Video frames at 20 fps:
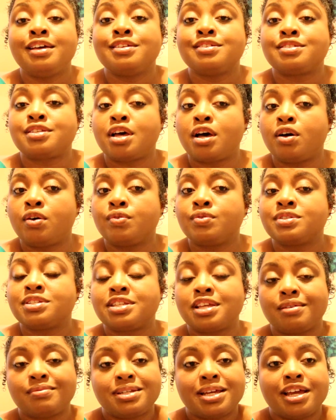So
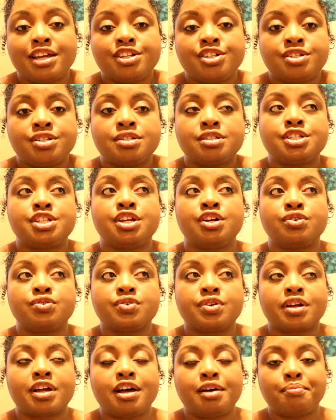sometimes
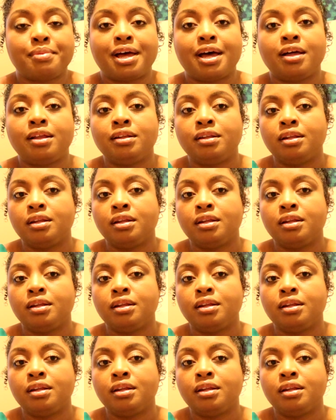children come out